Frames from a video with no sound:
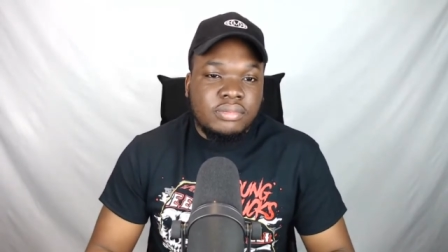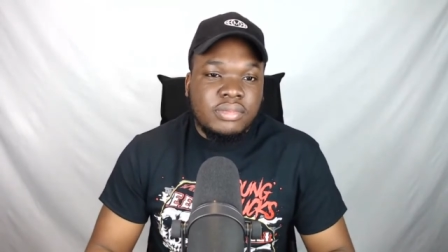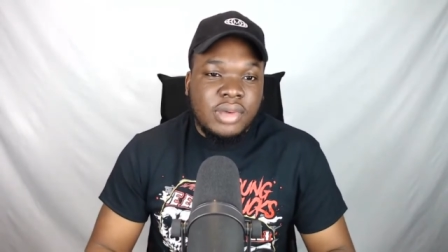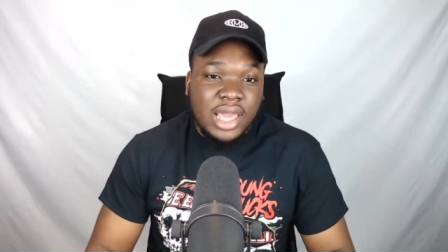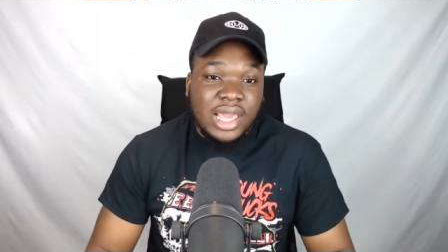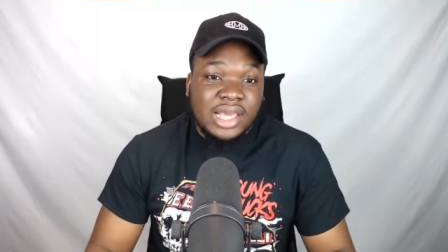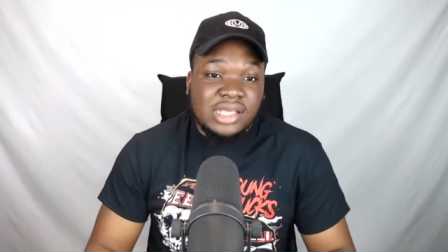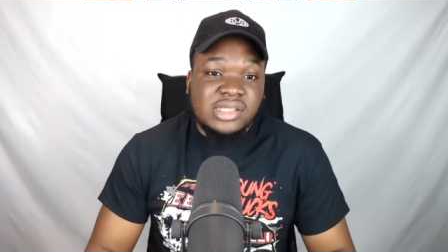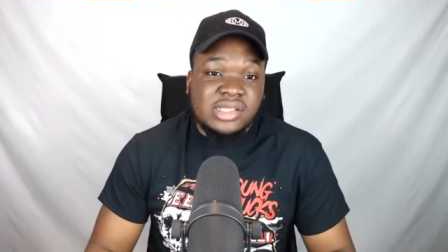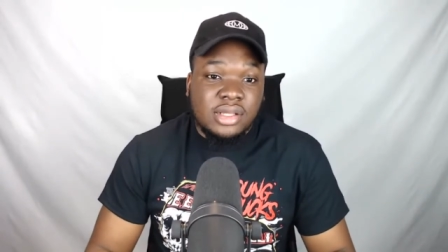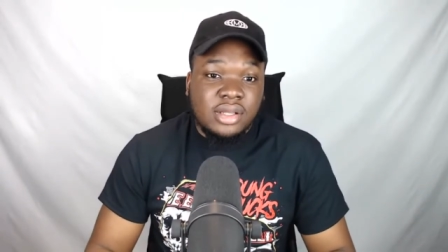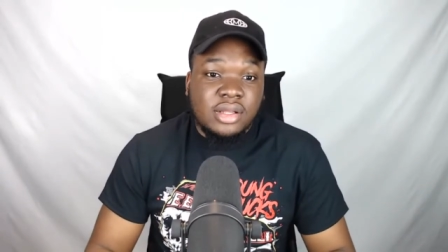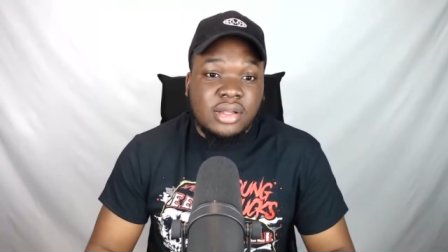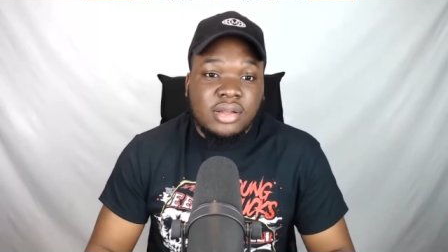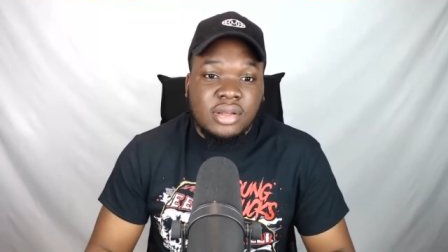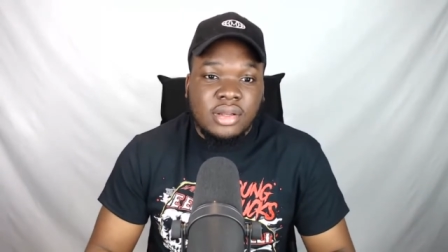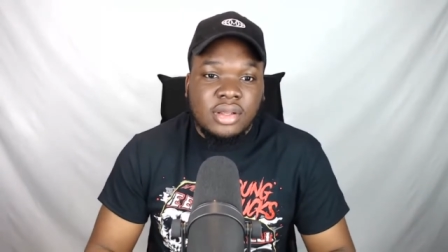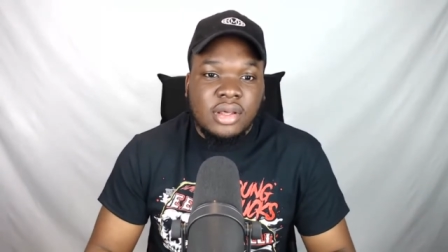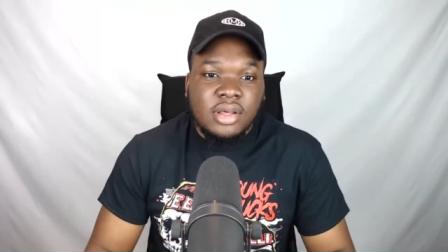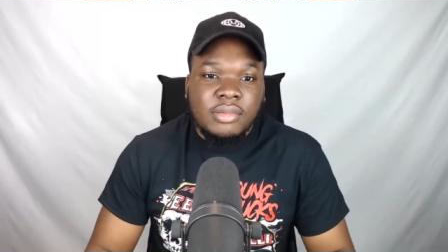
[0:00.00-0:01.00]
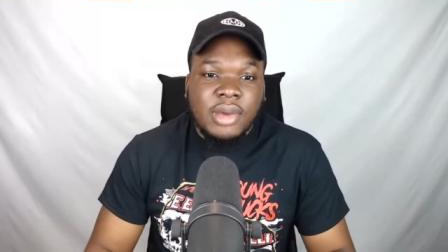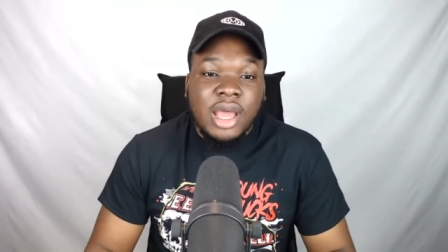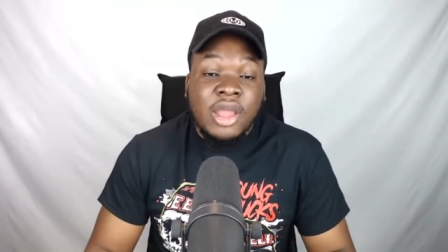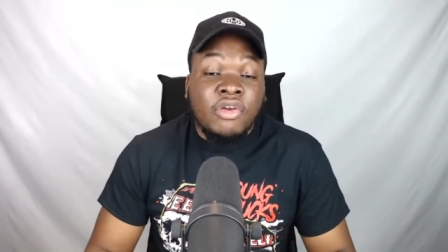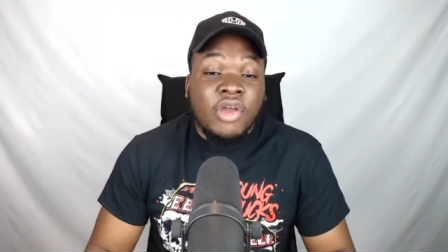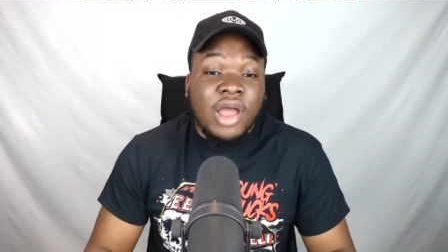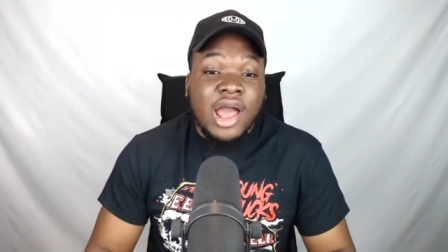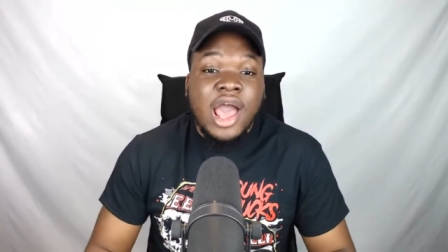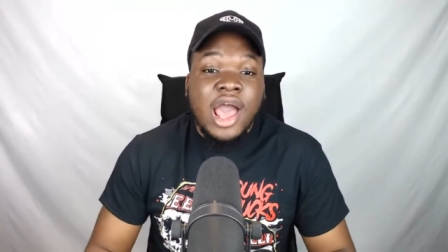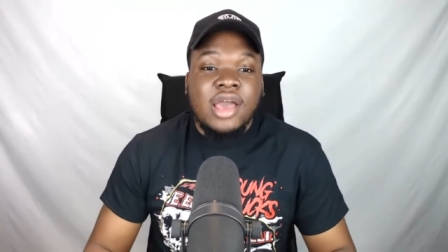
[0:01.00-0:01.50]
excellent.
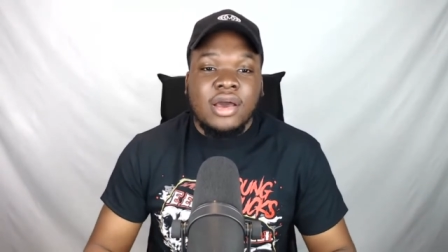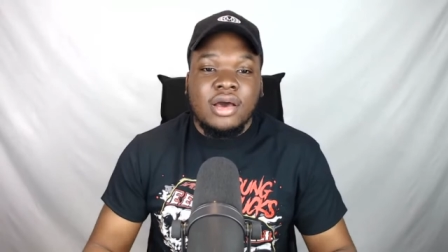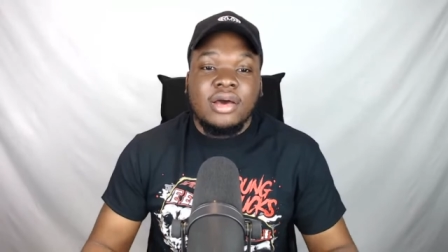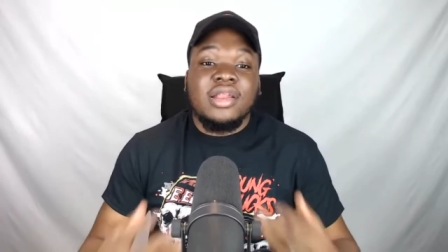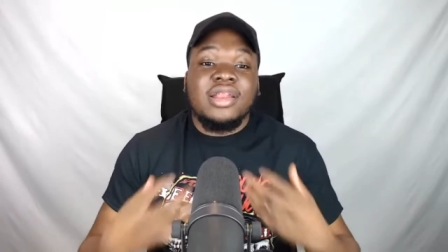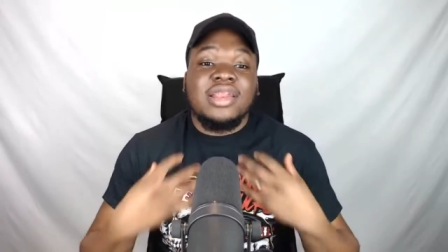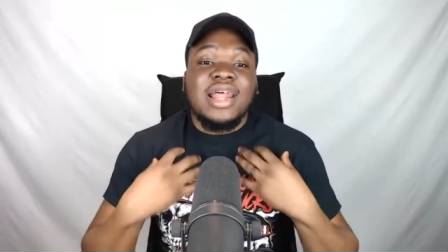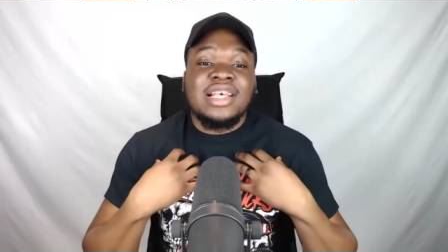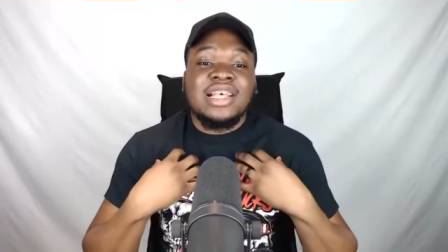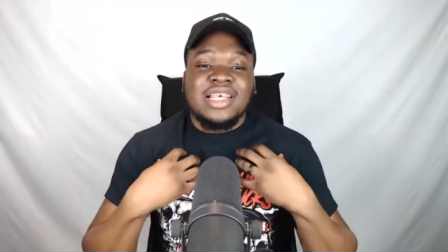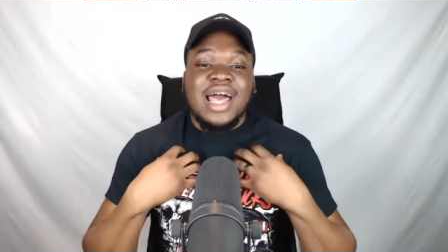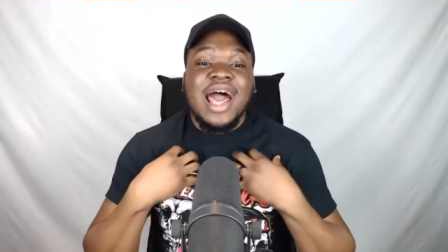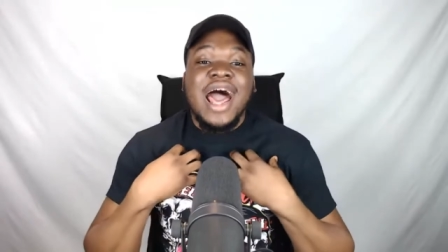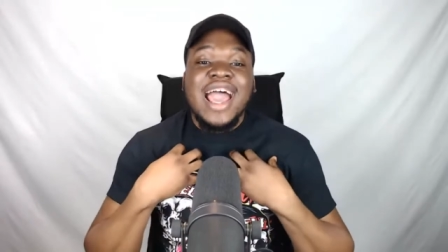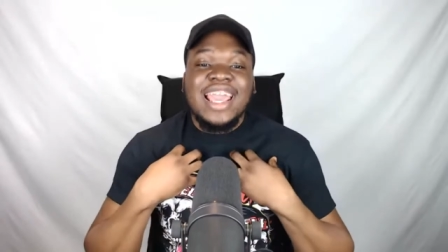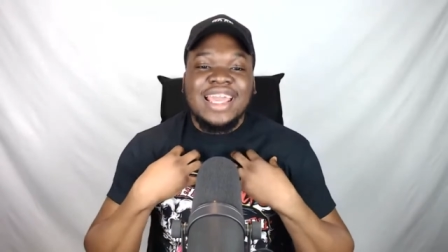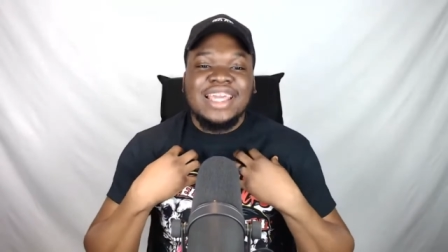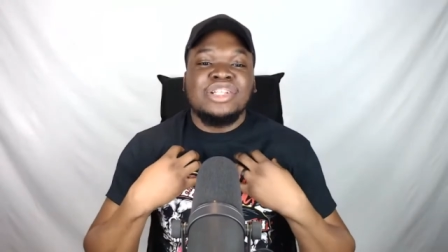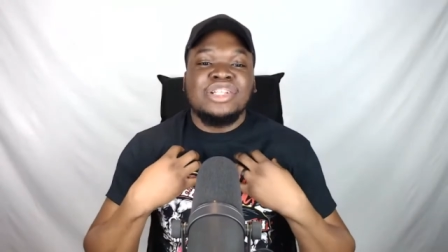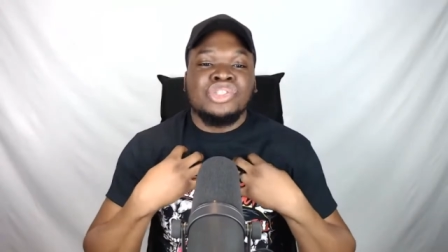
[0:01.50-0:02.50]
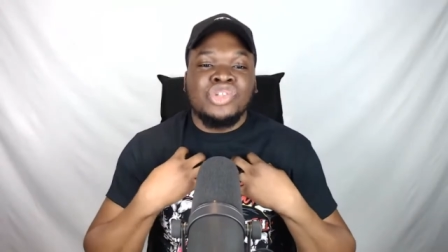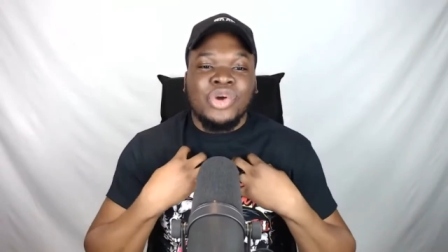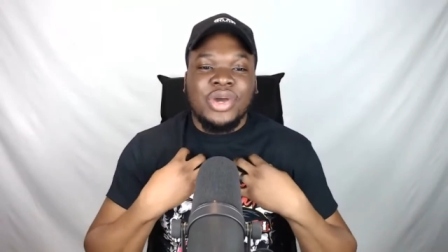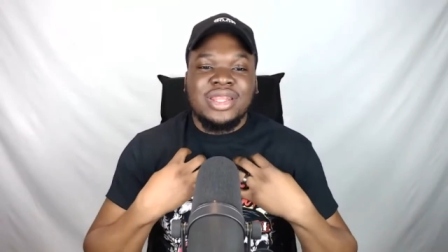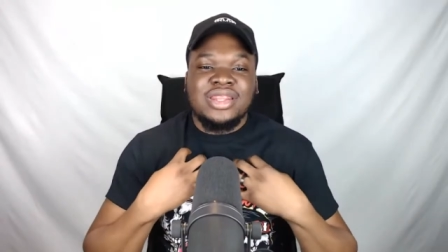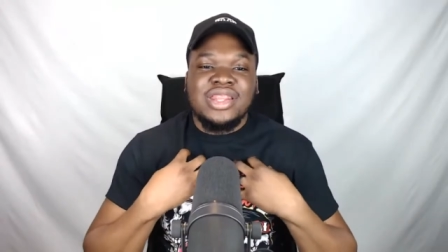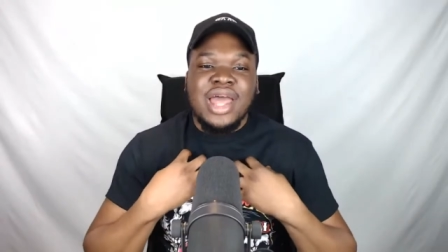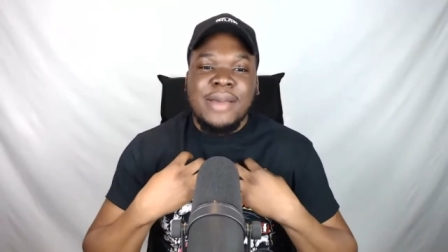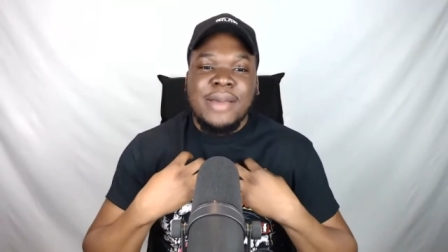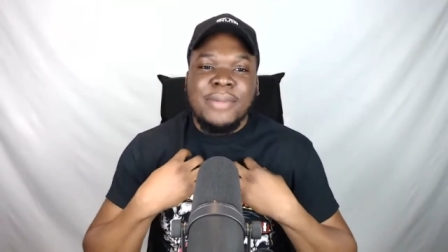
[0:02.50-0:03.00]
I
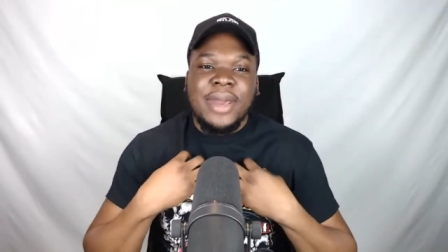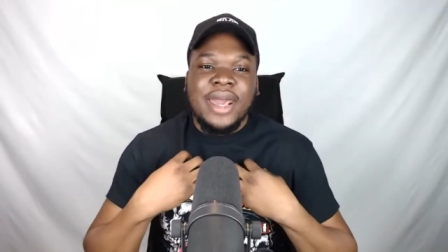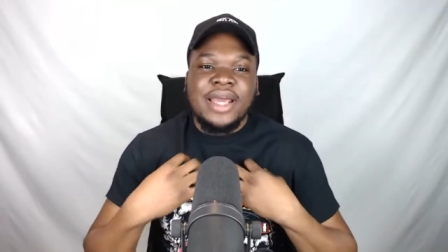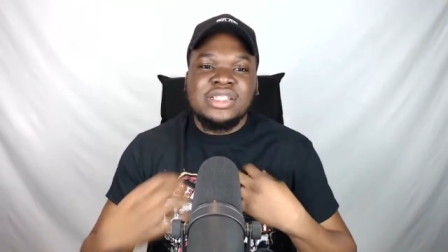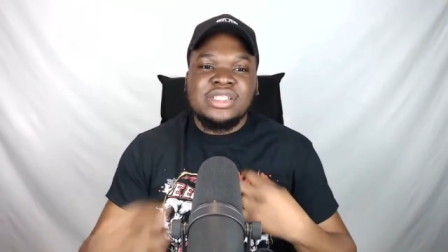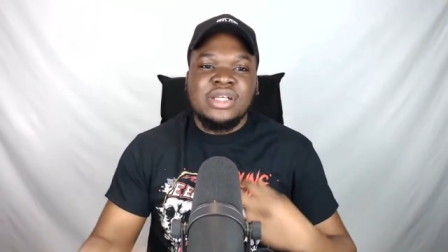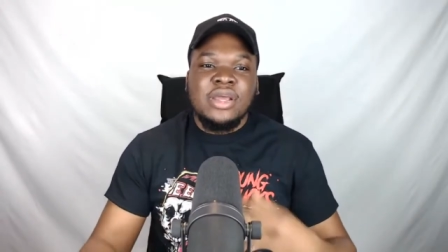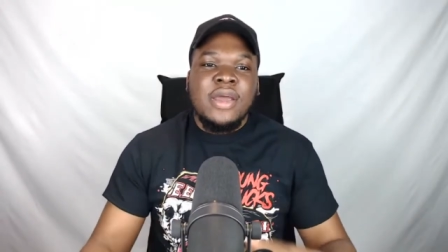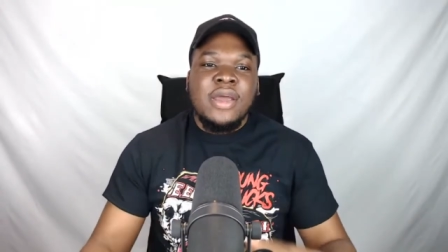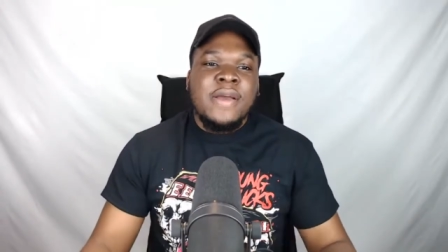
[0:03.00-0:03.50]
enjoyed that match.